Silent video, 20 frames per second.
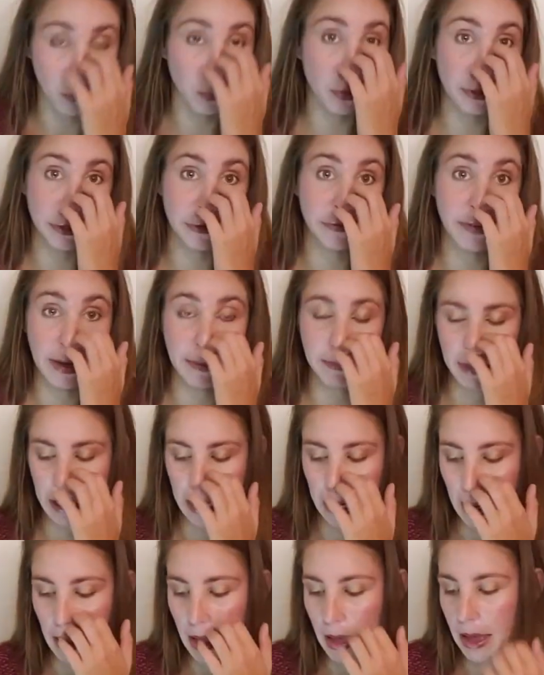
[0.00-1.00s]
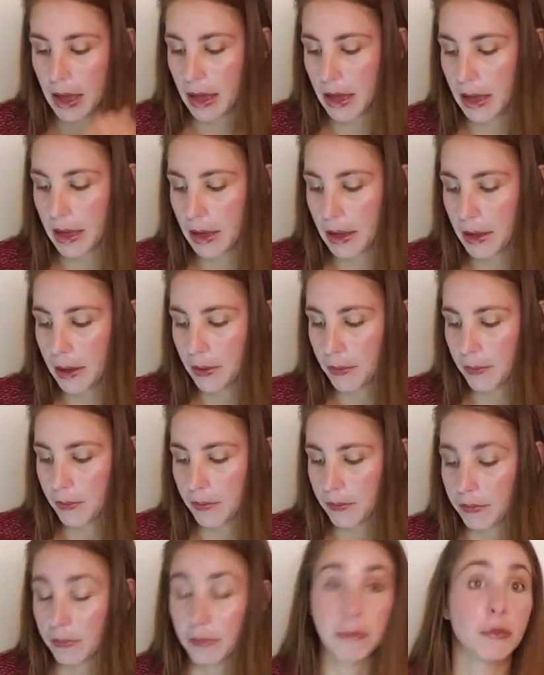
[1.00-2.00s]
with your family,
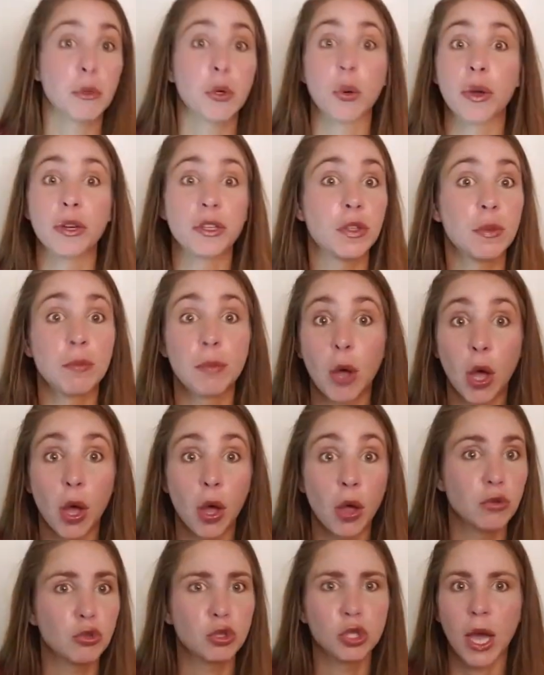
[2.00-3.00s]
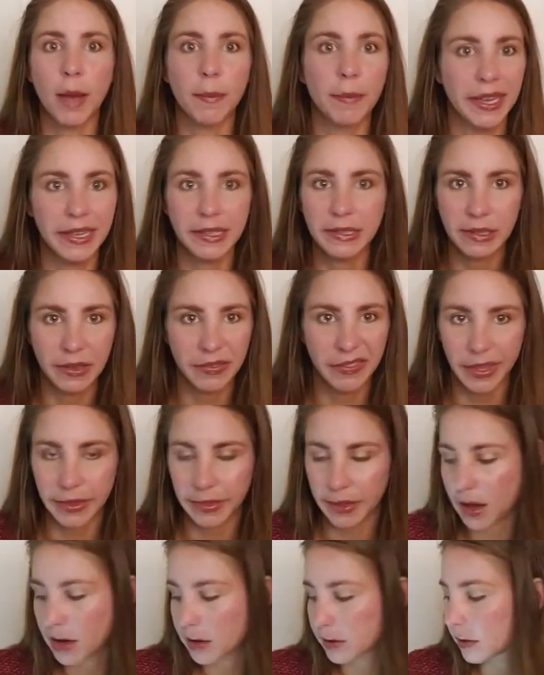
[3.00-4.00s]
going to the mall, shopping, stuff like
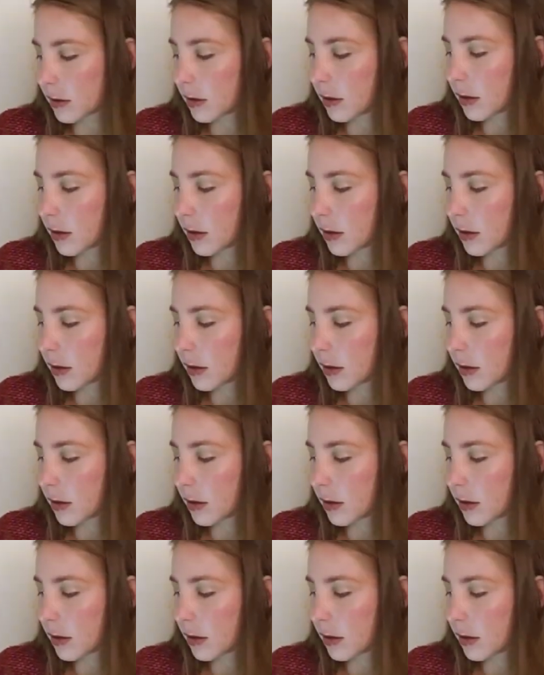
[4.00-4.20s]
that.